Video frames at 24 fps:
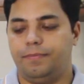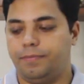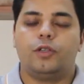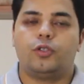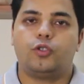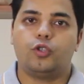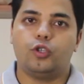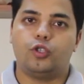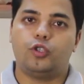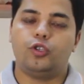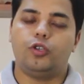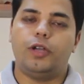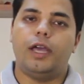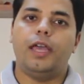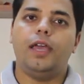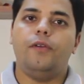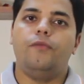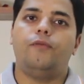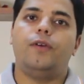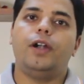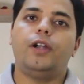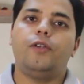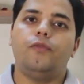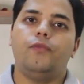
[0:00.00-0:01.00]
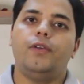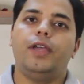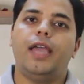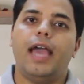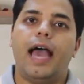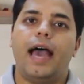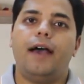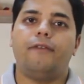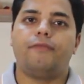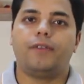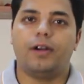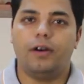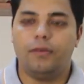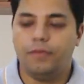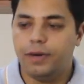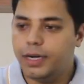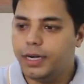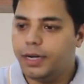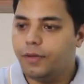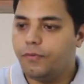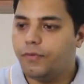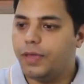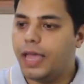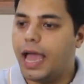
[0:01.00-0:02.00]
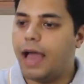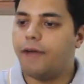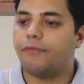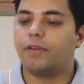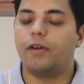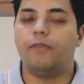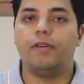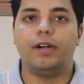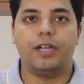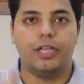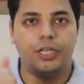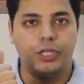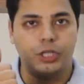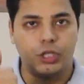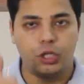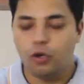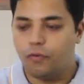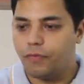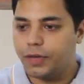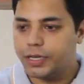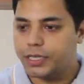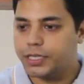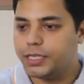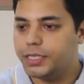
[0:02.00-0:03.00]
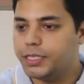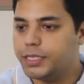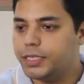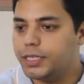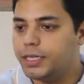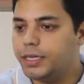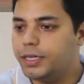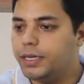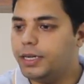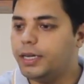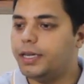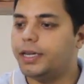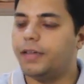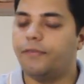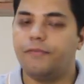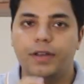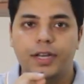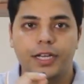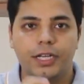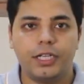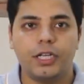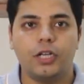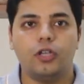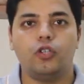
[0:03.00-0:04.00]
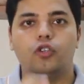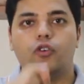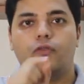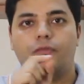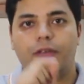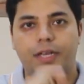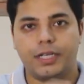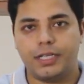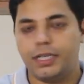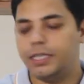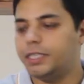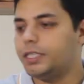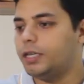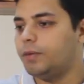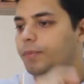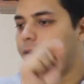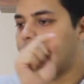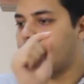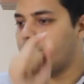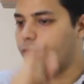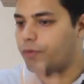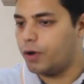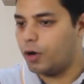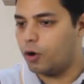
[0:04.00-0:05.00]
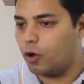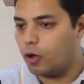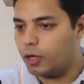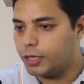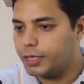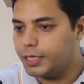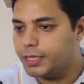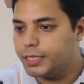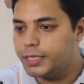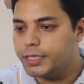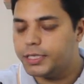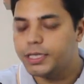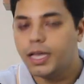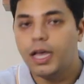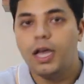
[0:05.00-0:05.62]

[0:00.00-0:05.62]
So today what we have covered history of extension, definitions of extension by different authors,